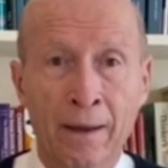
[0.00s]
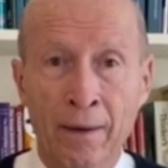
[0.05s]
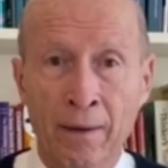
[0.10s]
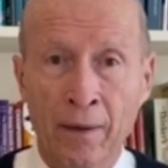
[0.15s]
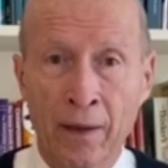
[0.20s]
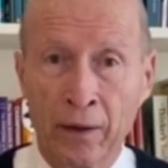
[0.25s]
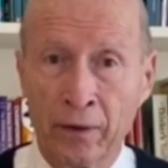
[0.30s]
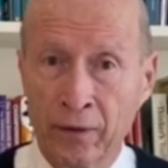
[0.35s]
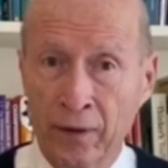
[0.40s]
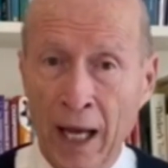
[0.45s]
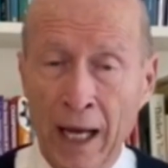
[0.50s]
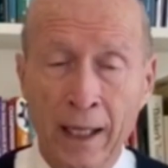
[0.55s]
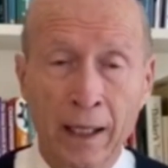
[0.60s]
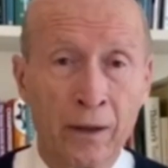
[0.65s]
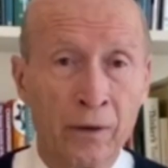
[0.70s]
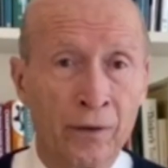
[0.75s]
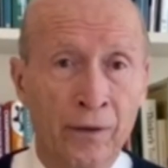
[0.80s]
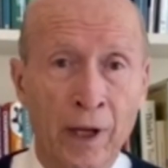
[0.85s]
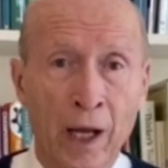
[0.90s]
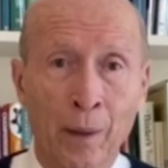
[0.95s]
The
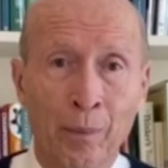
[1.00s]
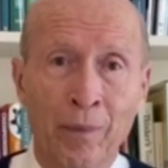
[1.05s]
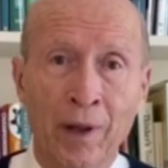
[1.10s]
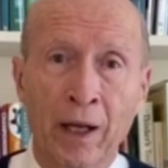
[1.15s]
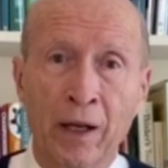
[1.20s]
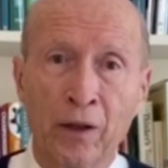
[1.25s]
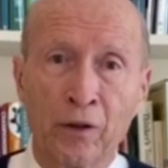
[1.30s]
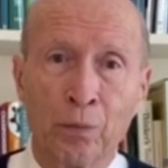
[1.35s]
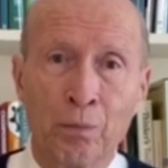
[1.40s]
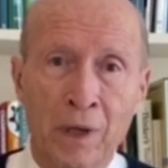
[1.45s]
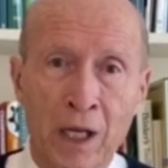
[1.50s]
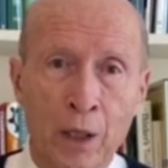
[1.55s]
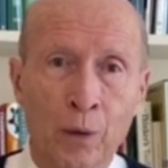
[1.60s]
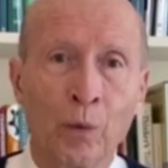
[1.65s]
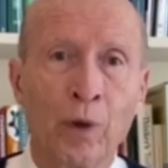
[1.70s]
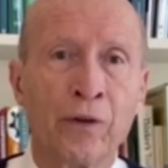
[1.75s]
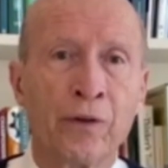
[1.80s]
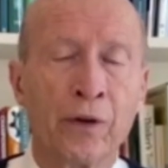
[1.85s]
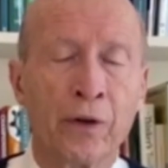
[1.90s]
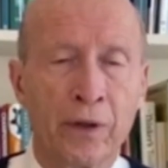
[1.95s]
second step then is meet
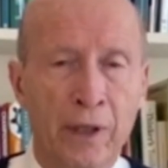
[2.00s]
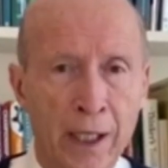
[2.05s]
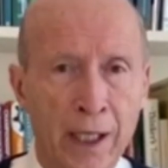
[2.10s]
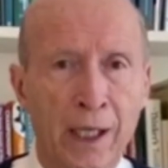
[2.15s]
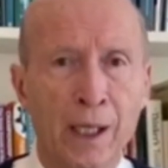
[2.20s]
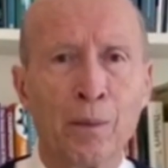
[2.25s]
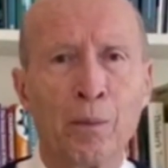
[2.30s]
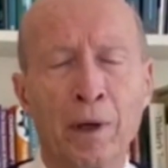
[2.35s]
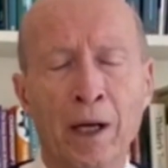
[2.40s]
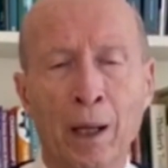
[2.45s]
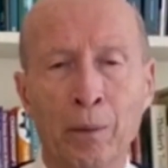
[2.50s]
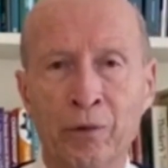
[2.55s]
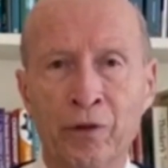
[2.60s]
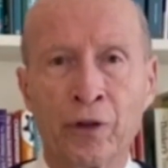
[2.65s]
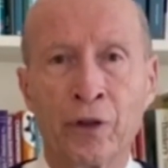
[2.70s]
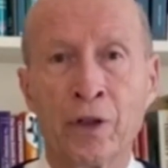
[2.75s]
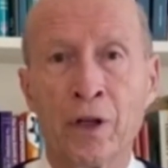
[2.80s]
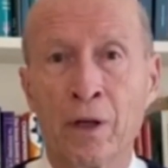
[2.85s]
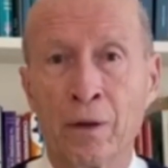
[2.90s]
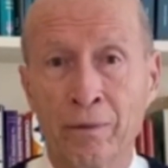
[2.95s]
with your team, and I'm
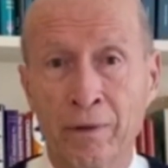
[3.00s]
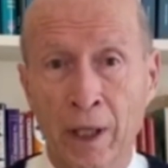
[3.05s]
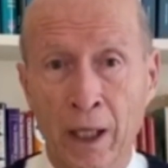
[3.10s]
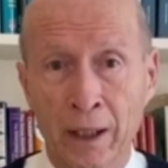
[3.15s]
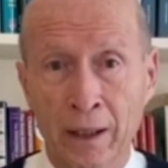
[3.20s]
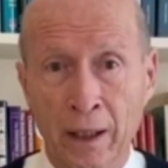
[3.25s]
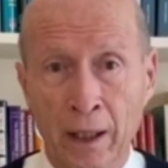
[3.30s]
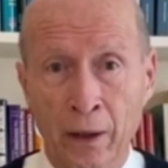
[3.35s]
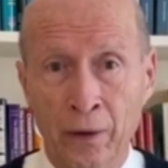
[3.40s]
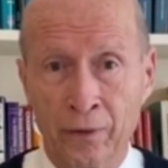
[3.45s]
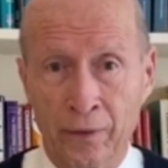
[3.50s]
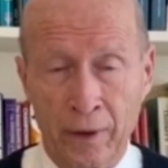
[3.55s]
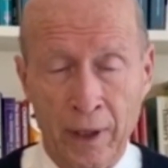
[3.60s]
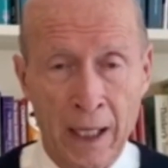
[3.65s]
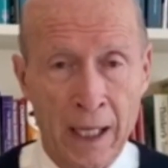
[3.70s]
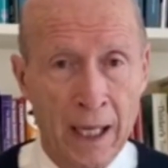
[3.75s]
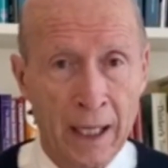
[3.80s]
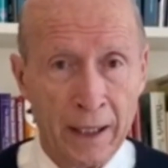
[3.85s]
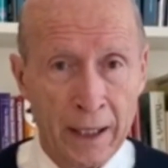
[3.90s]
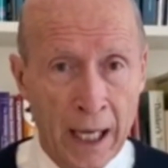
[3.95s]
sure you've done this,
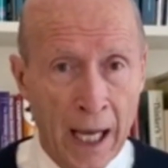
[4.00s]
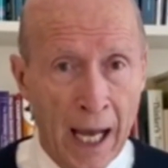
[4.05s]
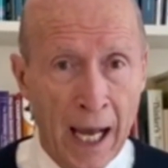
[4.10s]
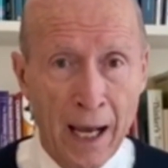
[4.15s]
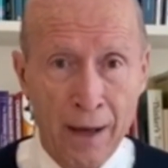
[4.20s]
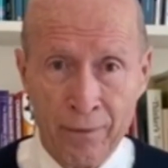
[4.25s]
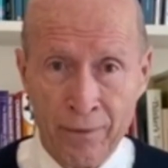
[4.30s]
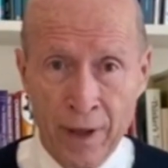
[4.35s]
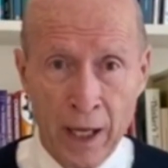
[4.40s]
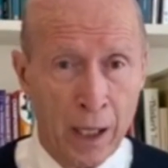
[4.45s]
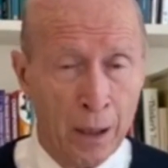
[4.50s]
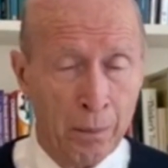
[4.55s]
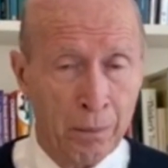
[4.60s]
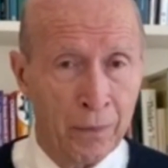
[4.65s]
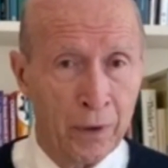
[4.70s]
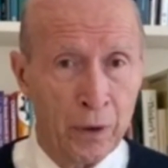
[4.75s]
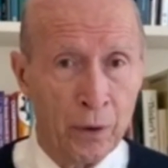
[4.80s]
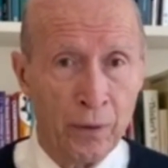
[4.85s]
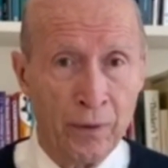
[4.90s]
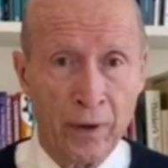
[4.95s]
to have
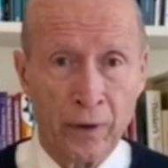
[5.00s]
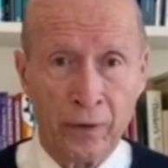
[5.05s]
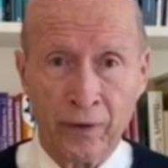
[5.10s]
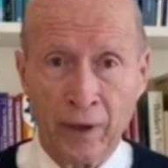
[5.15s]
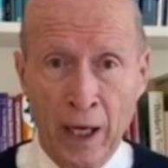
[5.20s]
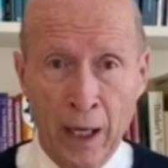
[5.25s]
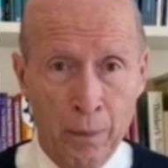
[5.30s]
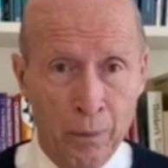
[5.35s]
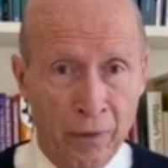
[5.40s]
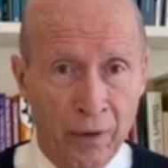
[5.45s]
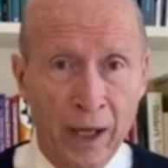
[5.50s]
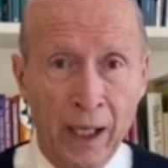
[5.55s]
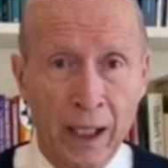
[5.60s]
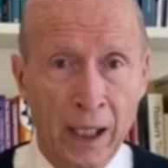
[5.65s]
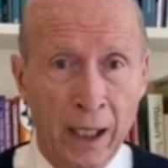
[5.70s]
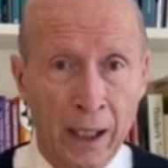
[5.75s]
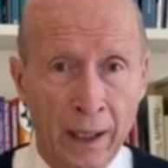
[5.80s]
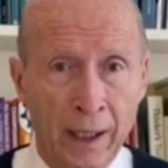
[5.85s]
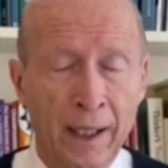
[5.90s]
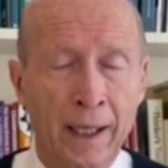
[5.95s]
them do the same
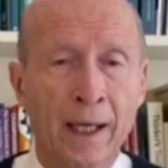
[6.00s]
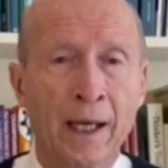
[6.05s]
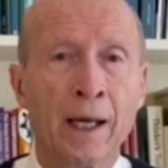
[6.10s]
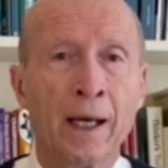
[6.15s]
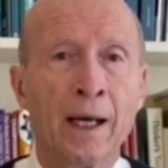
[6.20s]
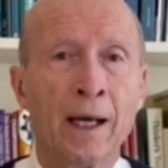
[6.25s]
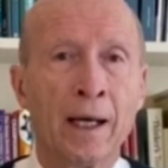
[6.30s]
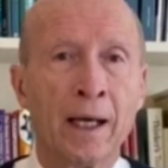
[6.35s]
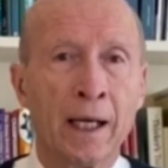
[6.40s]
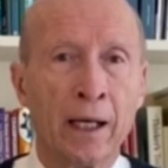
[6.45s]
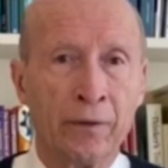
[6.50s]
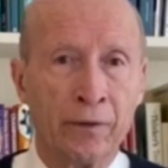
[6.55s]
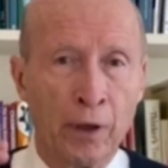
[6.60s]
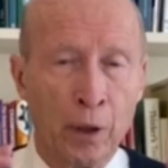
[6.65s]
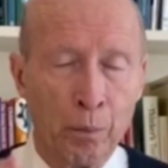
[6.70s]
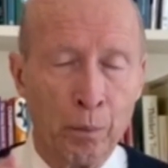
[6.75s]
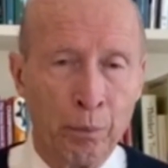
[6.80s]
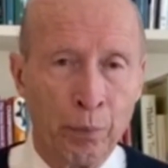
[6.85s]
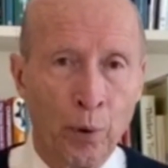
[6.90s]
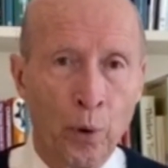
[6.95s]
thinking. It's
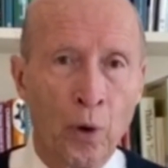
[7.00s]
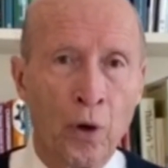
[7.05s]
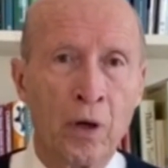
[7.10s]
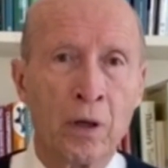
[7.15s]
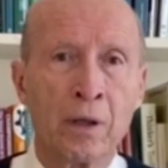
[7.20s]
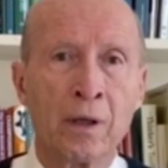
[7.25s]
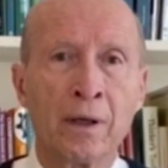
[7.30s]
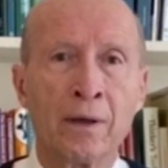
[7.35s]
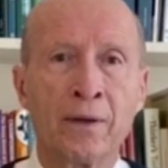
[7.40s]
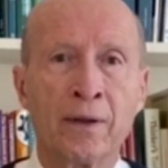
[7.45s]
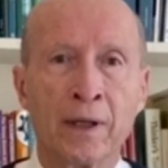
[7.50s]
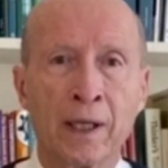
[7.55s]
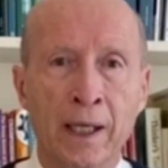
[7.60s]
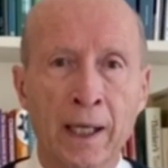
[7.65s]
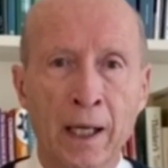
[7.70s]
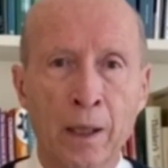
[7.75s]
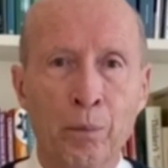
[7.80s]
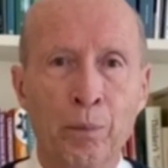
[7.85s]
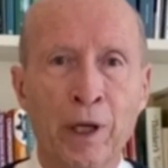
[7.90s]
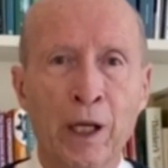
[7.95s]
important to
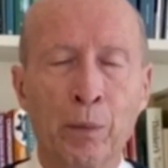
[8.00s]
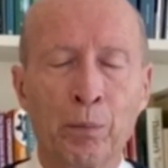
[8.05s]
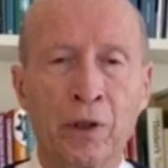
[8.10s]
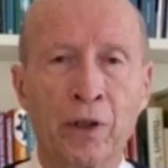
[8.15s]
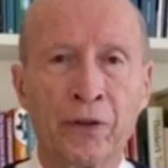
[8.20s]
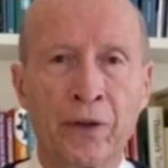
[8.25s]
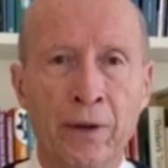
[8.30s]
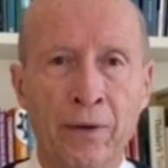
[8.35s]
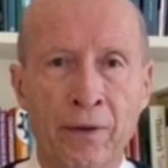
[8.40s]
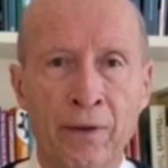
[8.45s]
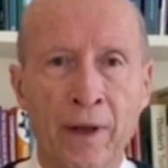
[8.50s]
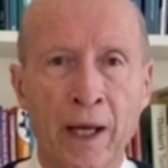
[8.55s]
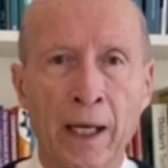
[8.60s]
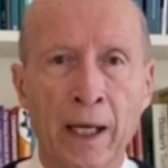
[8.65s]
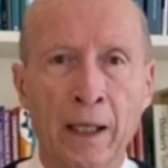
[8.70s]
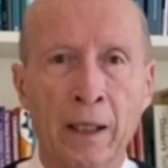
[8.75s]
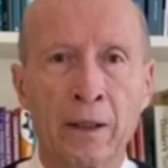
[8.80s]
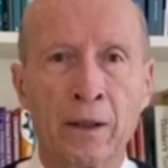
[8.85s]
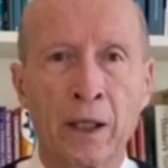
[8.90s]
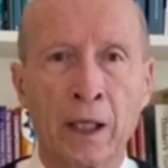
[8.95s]
get people to
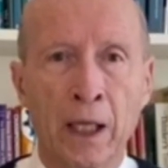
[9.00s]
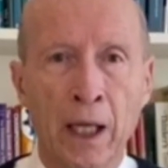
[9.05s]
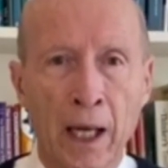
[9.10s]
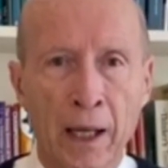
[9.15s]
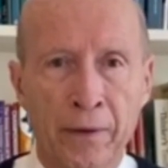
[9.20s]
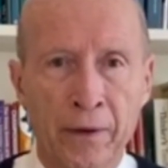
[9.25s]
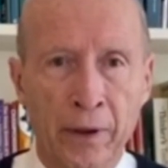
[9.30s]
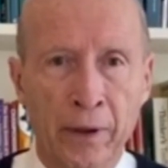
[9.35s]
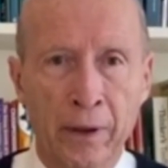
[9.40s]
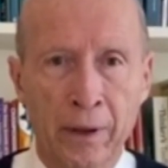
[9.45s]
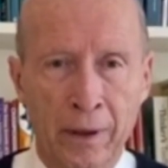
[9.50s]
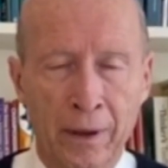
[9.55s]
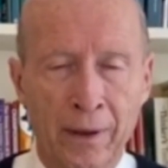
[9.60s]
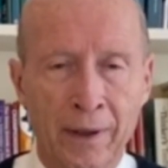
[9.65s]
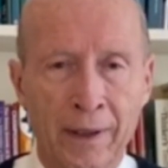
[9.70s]
think together.